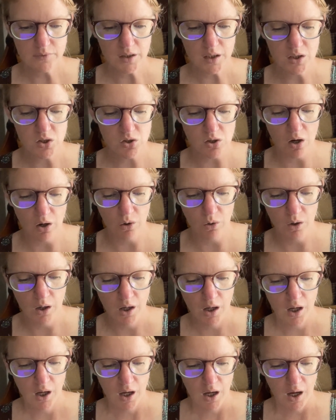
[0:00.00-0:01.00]
So
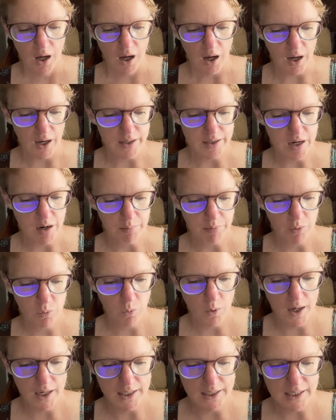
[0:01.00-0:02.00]
number
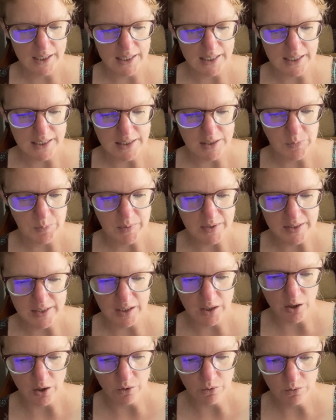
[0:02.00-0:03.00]
1 is Busy
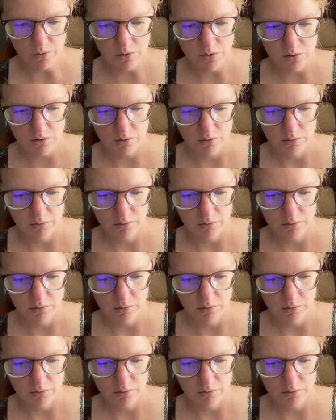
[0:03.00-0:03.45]
Notes,